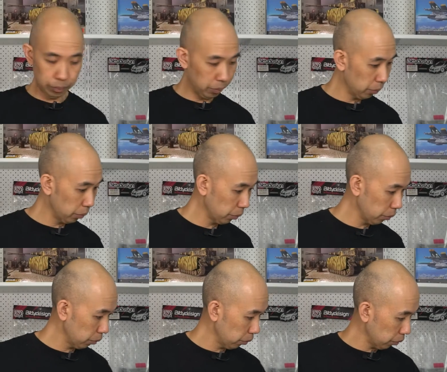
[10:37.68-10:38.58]

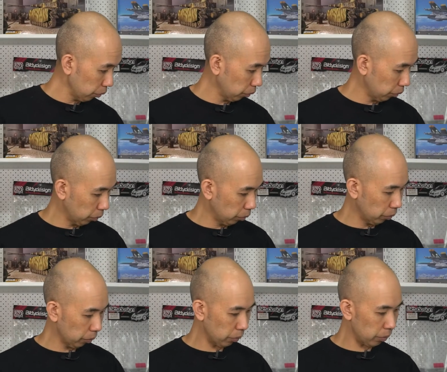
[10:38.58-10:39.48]

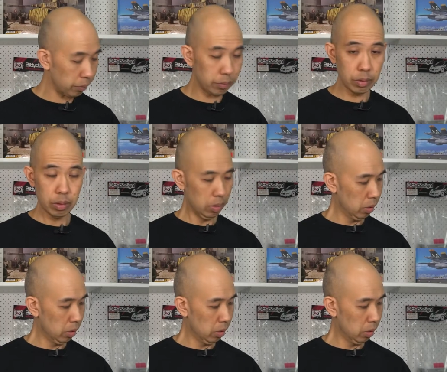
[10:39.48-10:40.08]
(no one is talking)